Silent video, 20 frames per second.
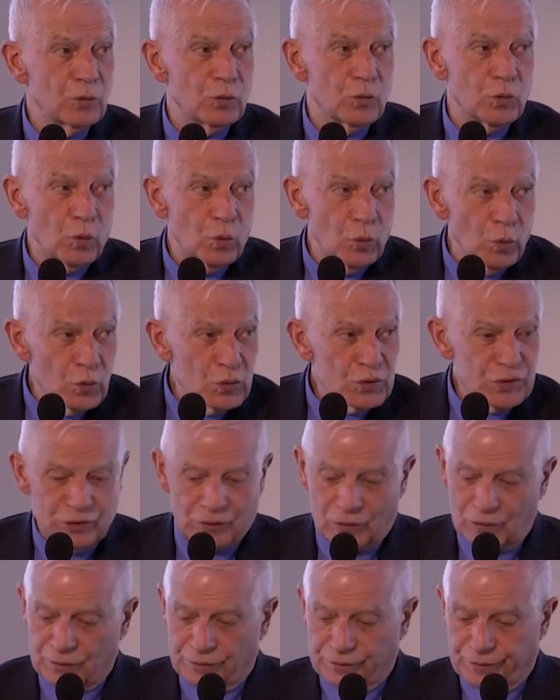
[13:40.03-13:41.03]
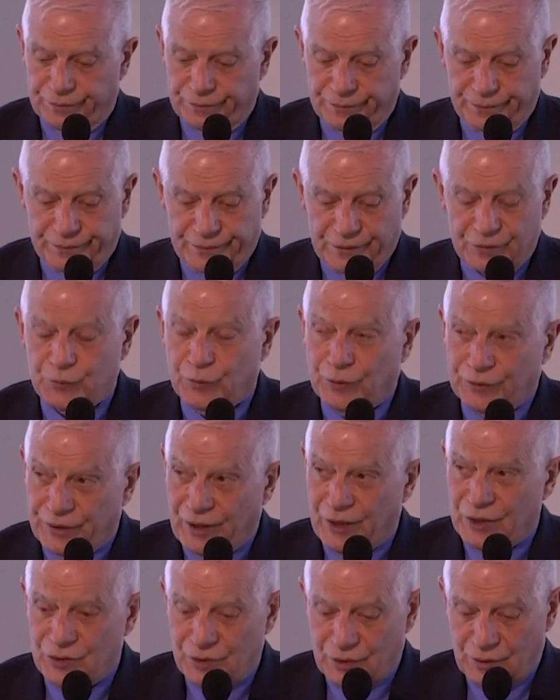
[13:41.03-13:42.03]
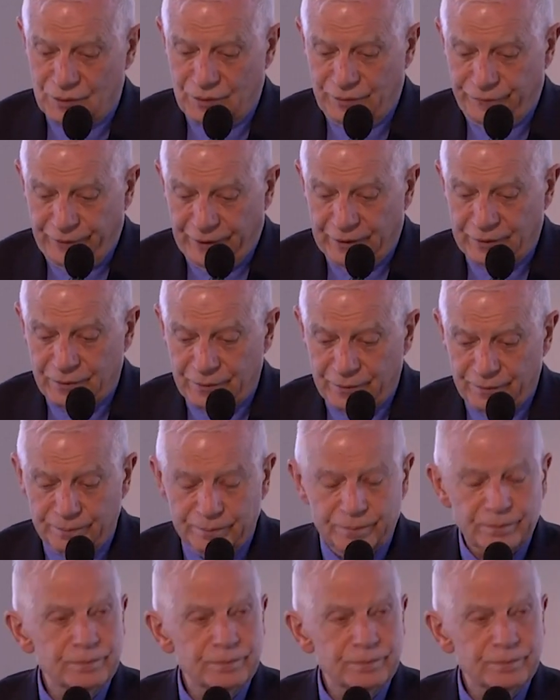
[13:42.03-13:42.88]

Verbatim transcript: colossal strategic defeat.